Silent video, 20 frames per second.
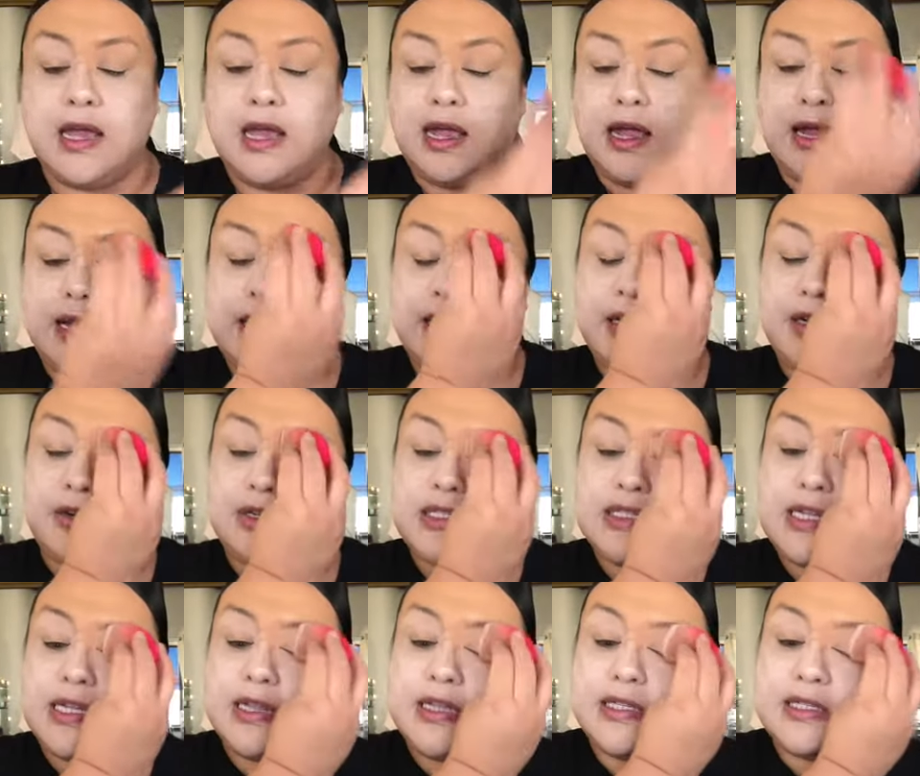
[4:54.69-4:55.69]
and I noticed
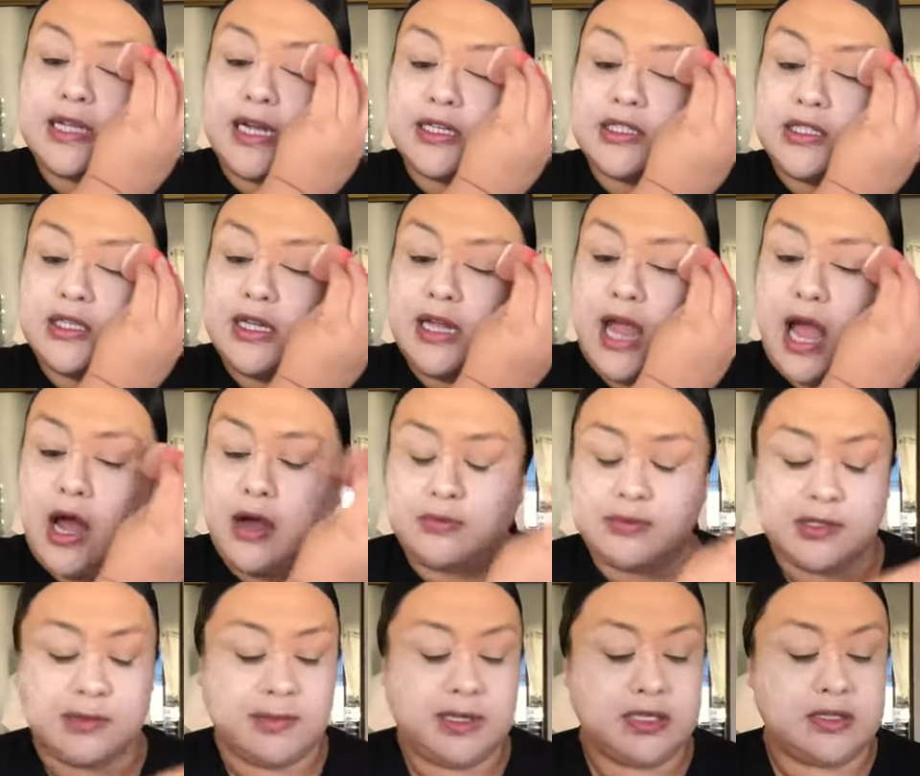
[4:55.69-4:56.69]
that this actually
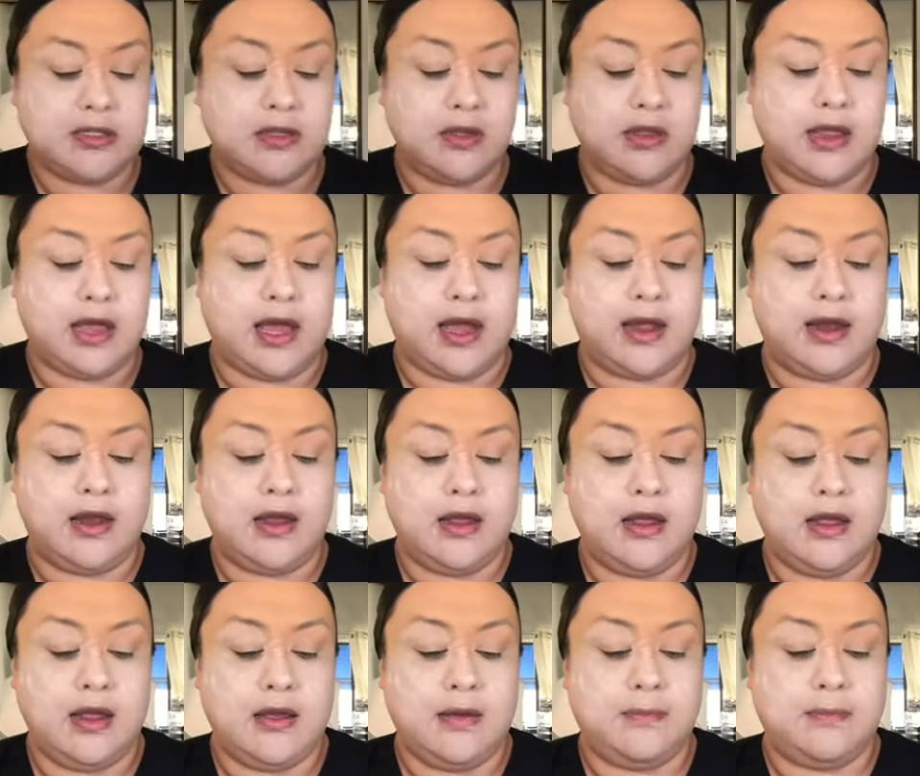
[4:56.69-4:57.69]
helps me so that
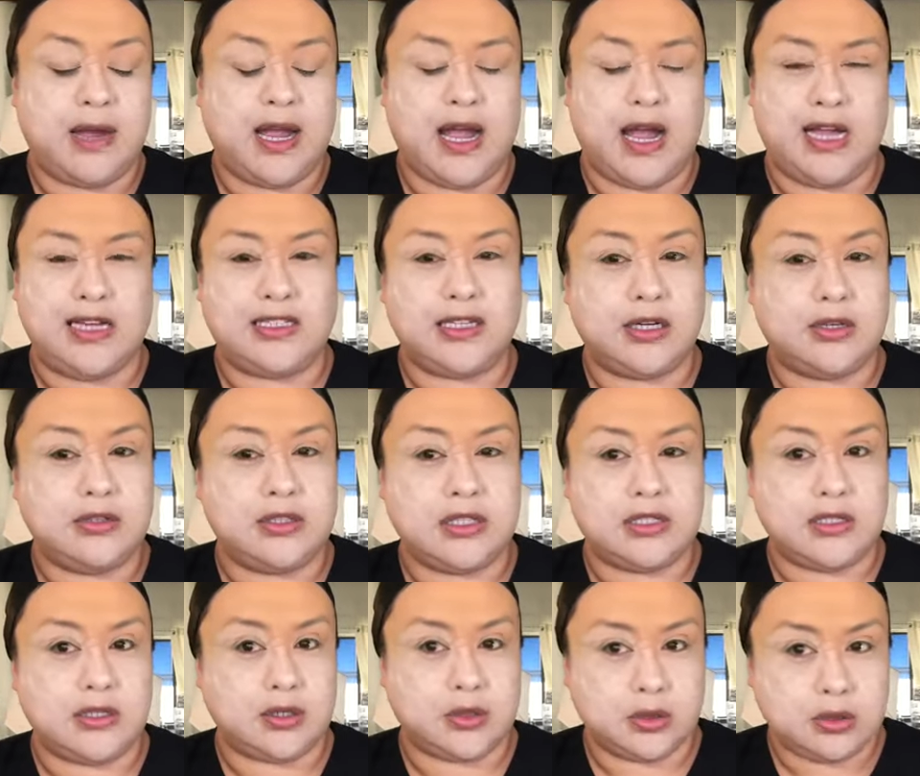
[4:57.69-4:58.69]
my eyeshadow
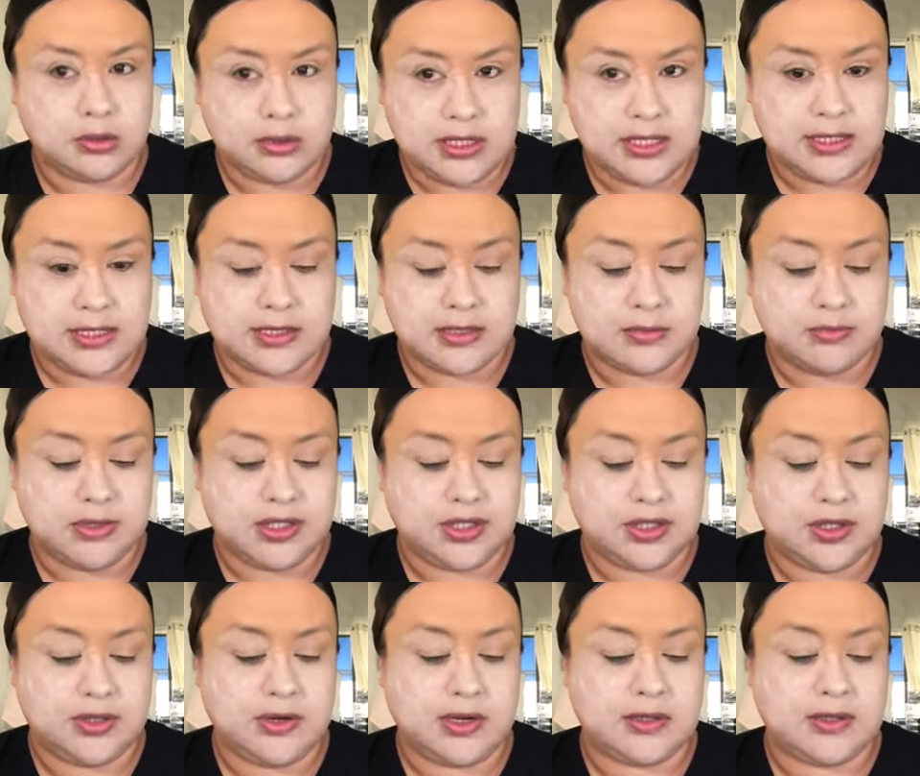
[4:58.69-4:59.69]
doesn't crease as much
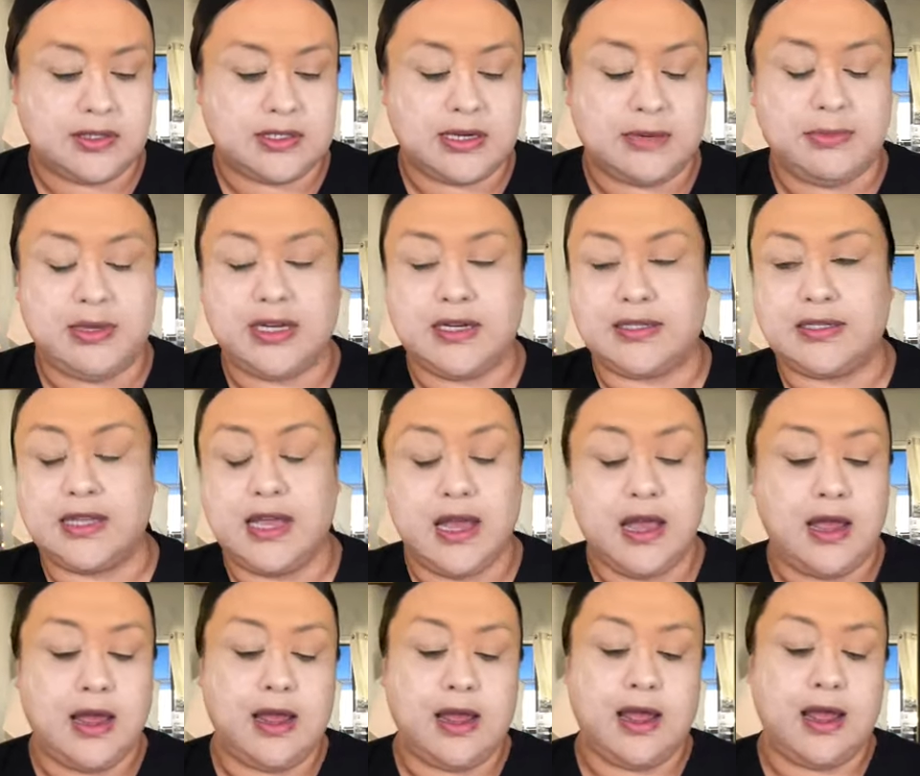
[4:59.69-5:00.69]
throughout the day, because
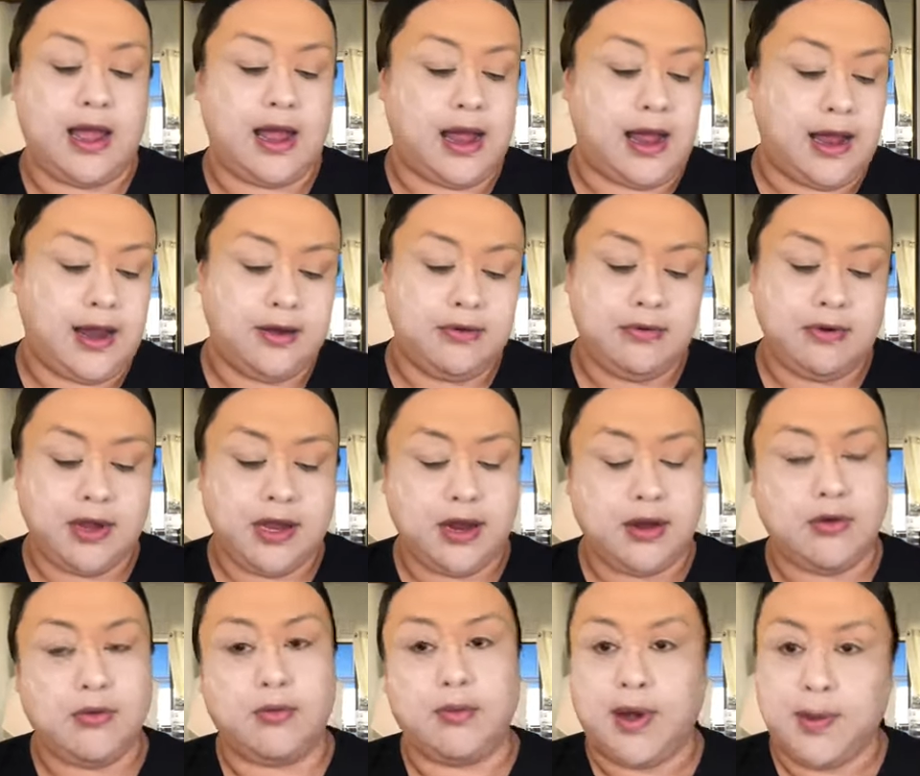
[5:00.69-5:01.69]
I don't
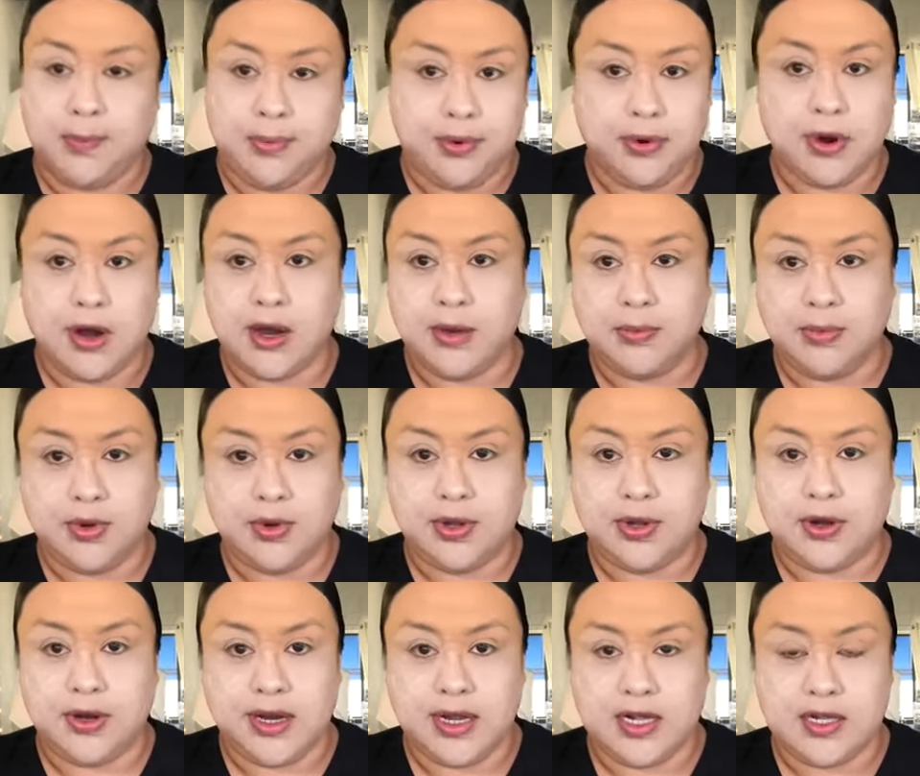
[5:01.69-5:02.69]
care what primer
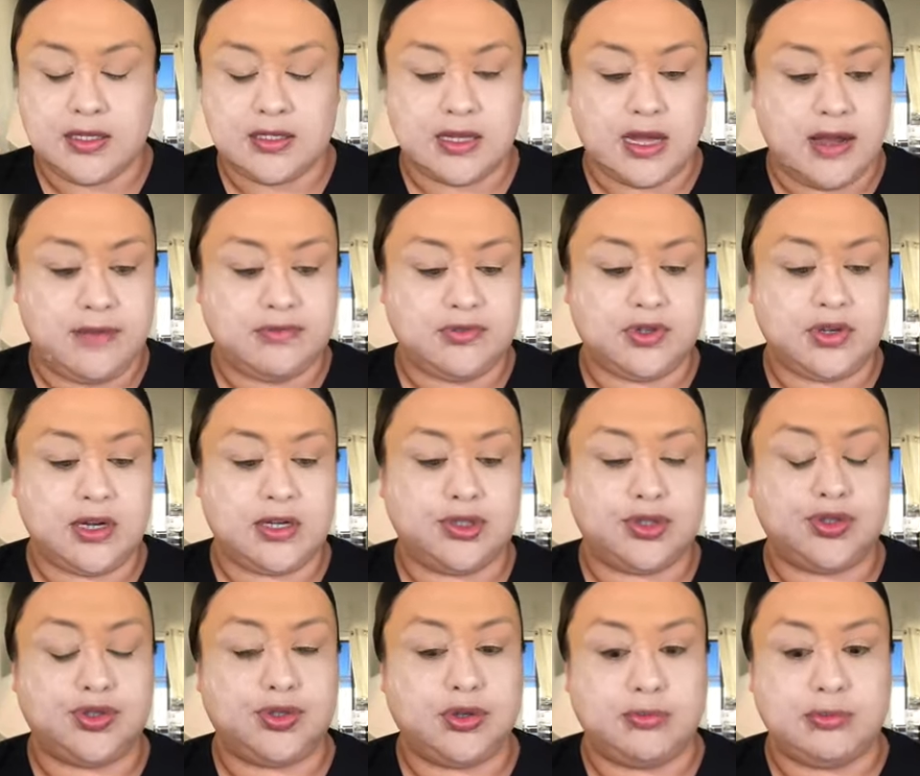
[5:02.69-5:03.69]
there is. I've tried
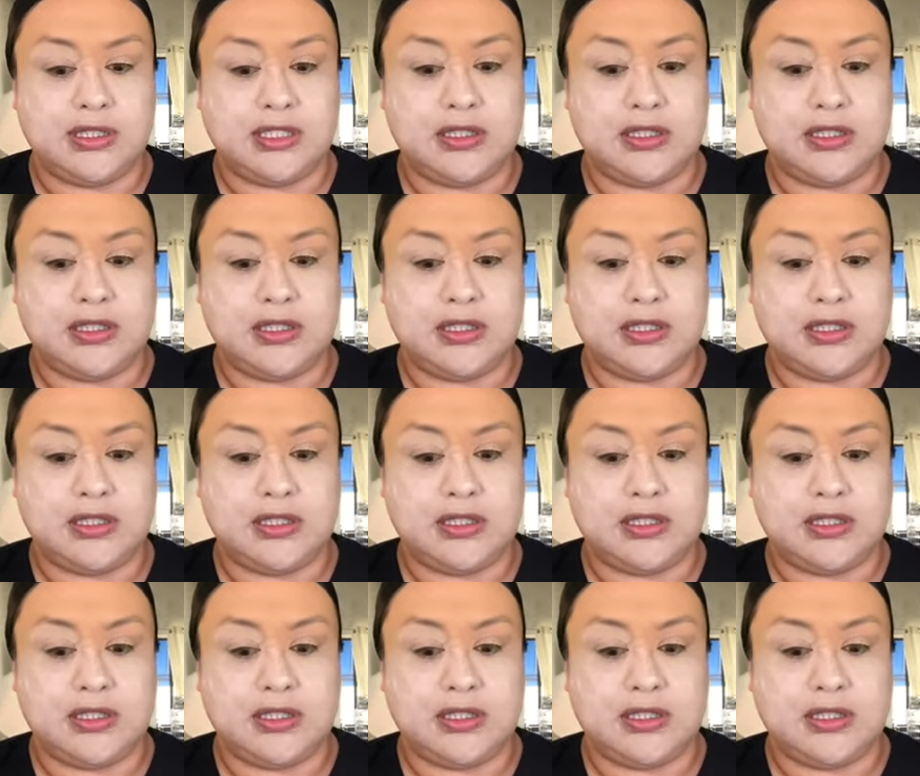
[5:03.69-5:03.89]
so many